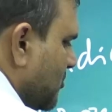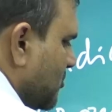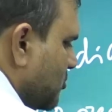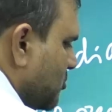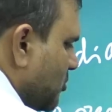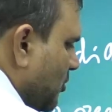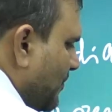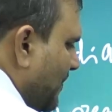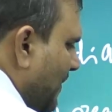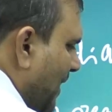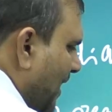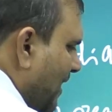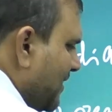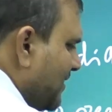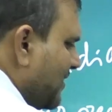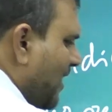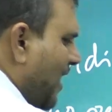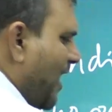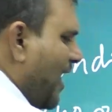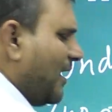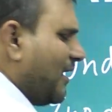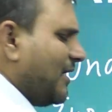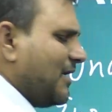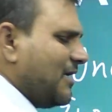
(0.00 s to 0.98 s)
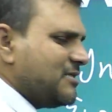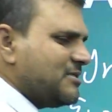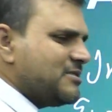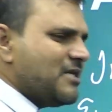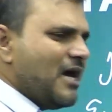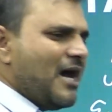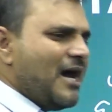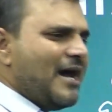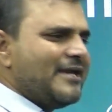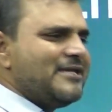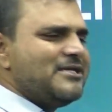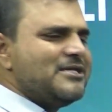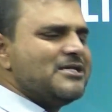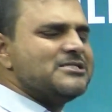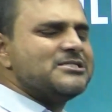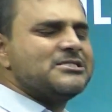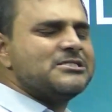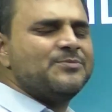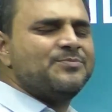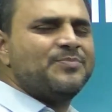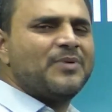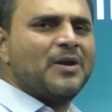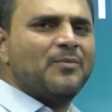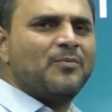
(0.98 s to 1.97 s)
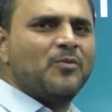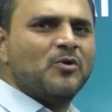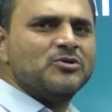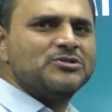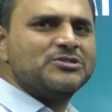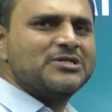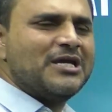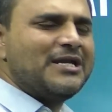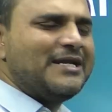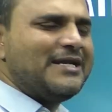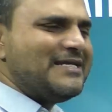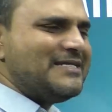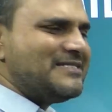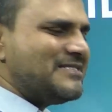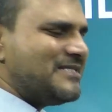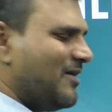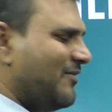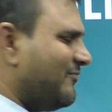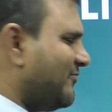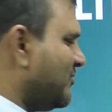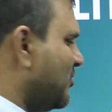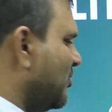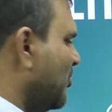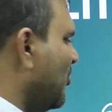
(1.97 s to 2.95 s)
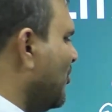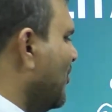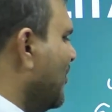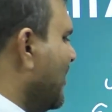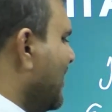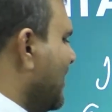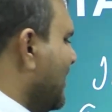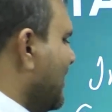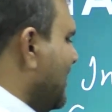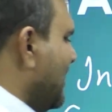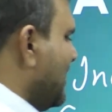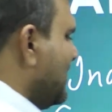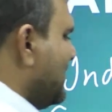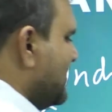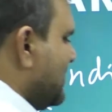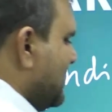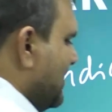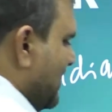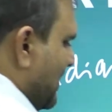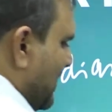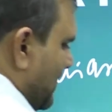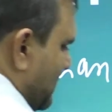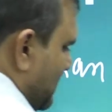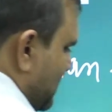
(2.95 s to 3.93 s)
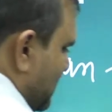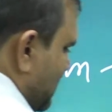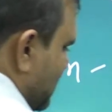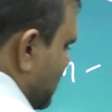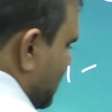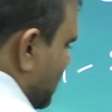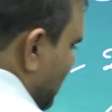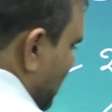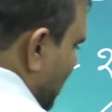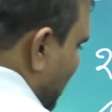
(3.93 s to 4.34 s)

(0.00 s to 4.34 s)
Subedar is the highest promotion reserved to Indians.